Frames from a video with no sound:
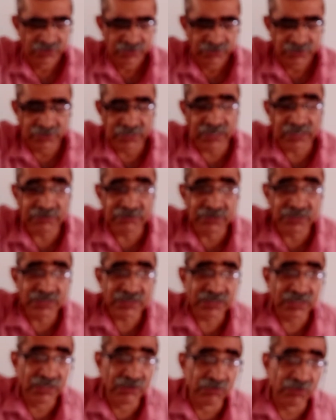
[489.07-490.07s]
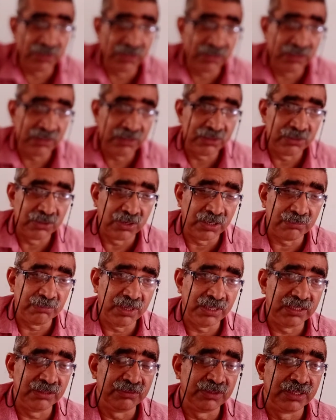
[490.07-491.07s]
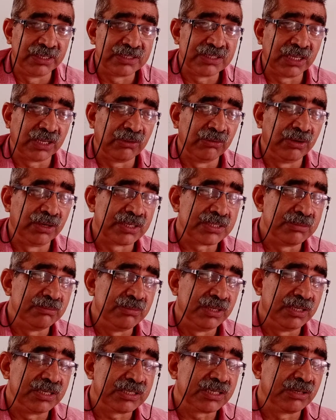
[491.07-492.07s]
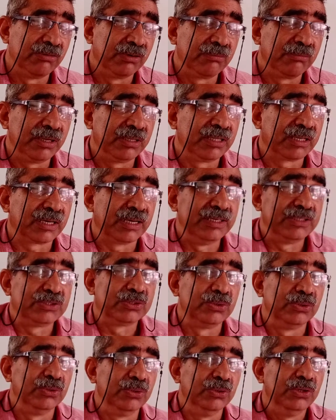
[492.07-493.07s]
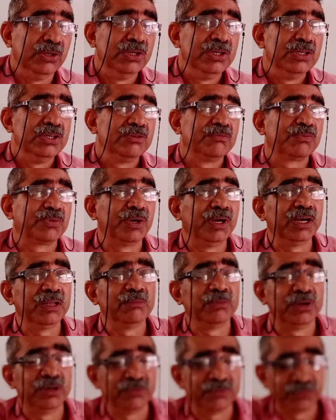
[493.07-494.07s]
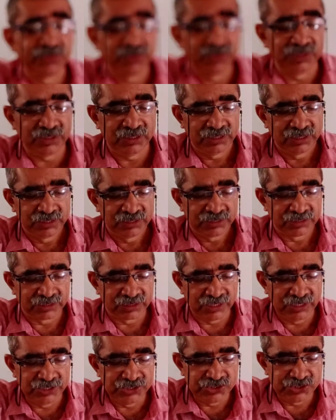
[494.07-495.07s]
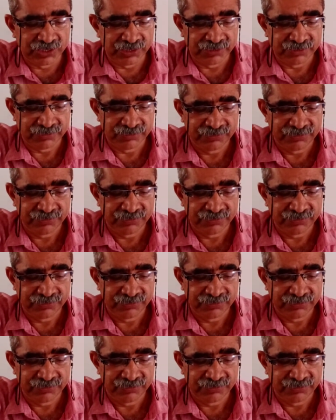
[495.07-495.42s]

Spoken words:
That is given not by the word secularism, it is given by the right to freedom of religion.